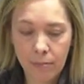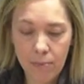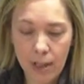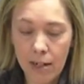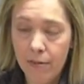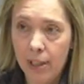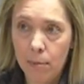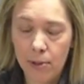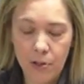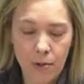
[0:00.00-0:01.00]

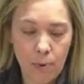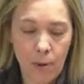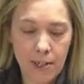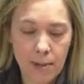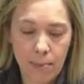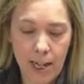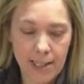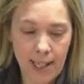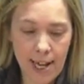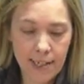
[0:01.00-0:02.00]
Available while supplies
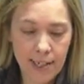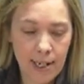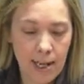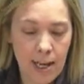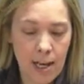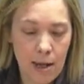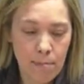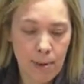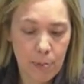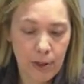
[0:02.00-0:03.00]
last.
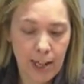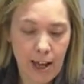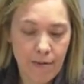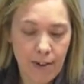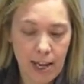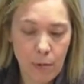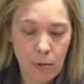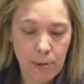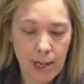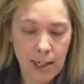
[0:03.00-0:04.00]
Memory Cafe will
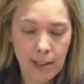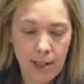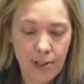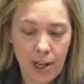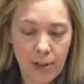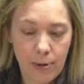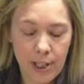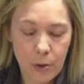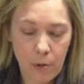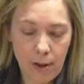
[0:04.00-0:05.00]
be held on January
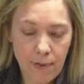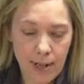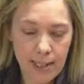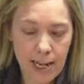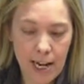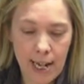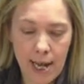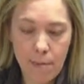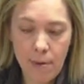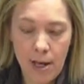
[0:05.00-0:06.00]
12th at 10
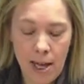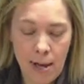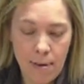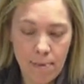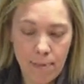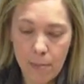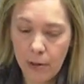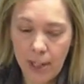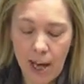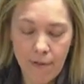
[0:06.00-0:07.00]
a.m.
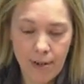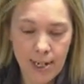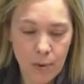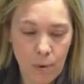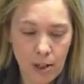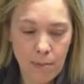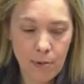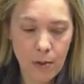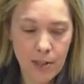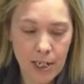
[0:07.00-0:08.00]
Memory Cafes welcome
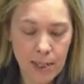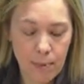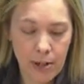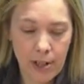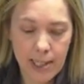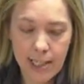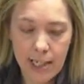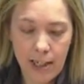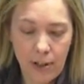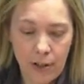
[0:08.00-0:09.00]
those
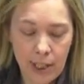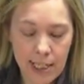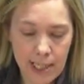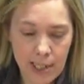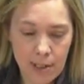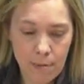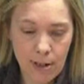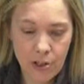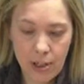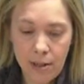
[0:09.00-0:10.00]
experiencing early stage
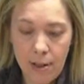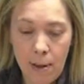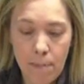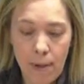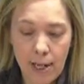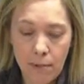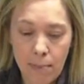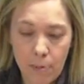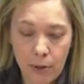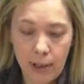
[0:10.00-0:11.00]
dementia, mild
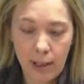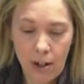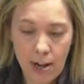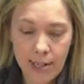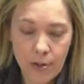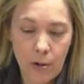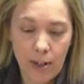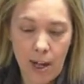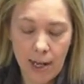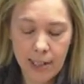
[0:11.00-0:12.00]
memory loss, or
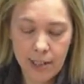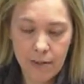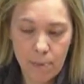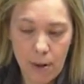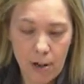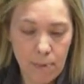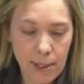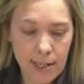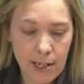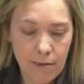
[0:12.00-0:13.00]
cognitive
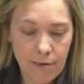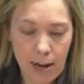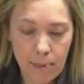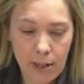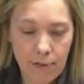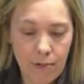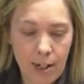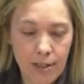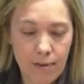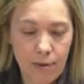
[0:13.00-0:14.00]
impairment, and family and
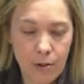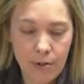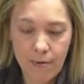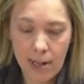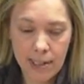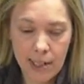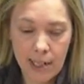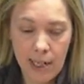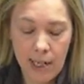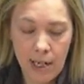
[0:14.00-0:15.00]
friends of those affected.
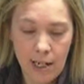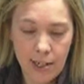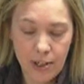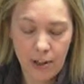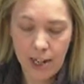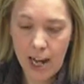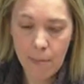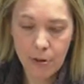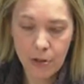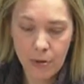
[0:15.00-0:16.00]
It's a great
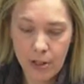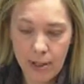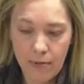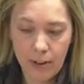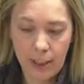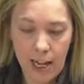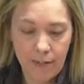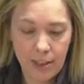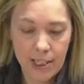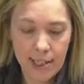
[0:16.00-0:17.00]
opportunity for
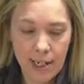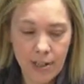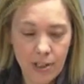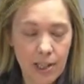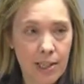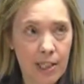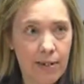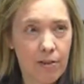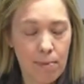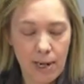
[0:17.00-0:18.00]
lively discussions,
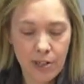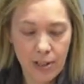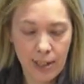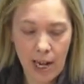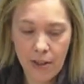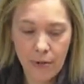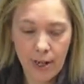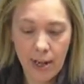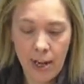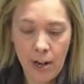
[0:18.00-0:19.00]
information
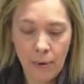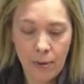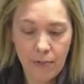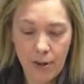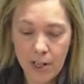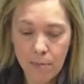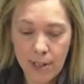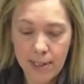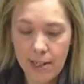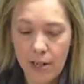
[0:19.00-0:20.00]
gathering,
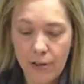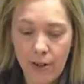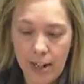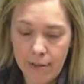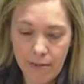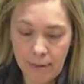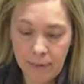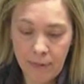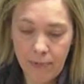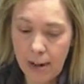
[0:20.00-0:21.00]
refreshments, and creative
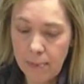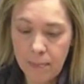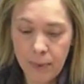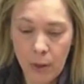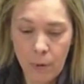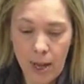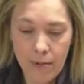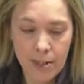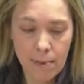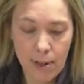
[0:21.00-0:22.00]
fun. We have a
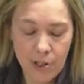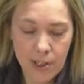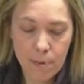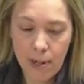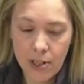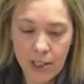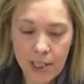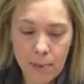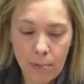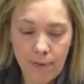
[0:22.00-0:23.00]
dementia
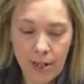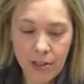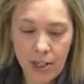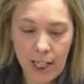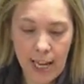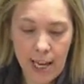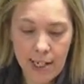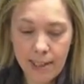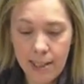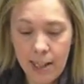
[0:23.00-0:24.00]
specialist professional at
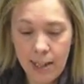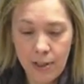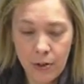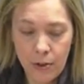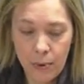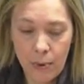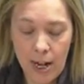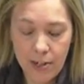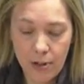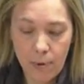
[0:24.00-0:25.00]
hand to
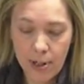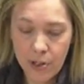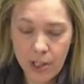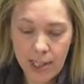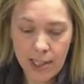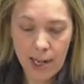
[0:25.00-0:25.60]
answer questions and